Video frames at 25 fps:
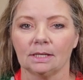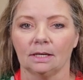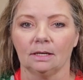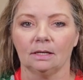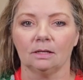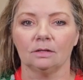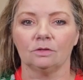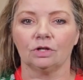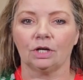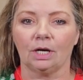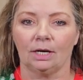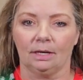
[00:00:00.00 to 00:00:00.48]

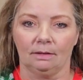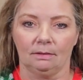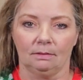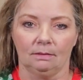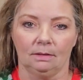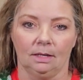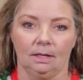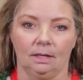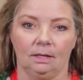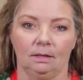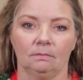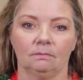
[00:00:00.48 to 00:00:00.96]
H.
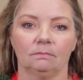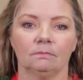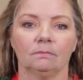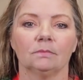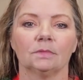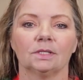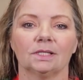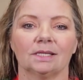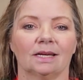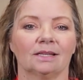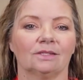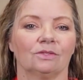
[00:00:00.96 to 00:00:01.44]
Handy
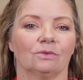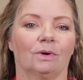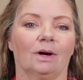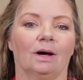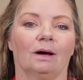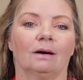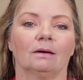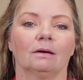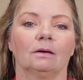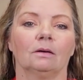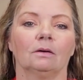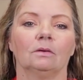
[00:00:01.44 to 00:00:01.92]

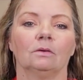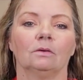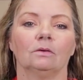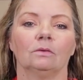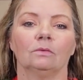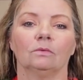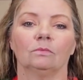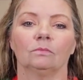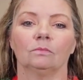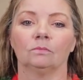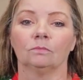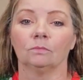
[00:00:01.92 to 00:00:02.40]
Sazerac
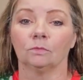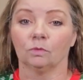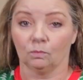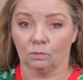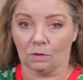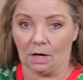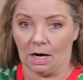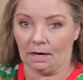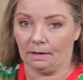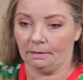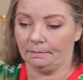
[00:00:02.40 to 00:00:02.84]
Rye.